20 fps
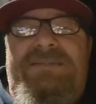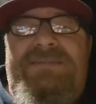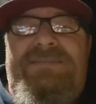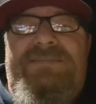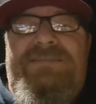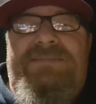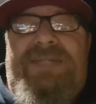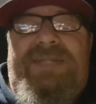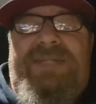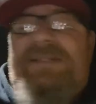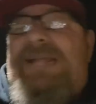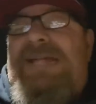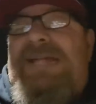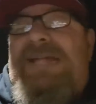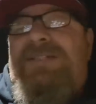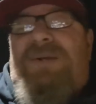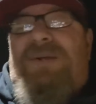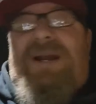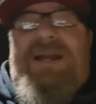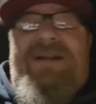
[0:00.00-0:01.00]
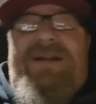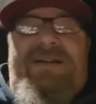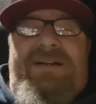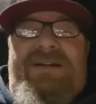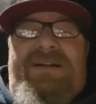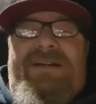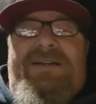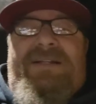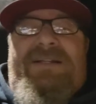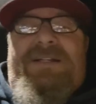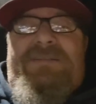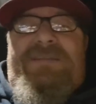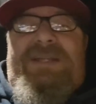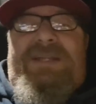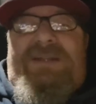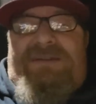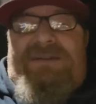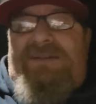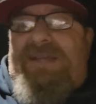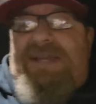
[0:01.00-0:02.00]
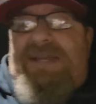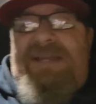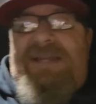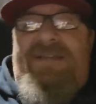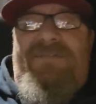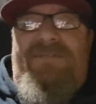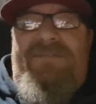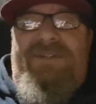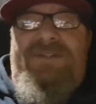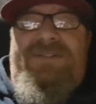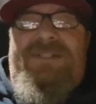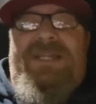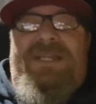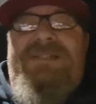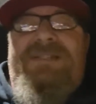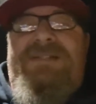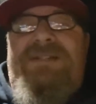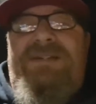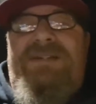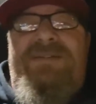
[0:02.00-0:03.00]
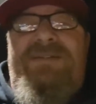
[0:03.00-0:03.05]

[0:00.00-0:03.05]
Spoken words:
But that's what I heard. It could be okay if you say so.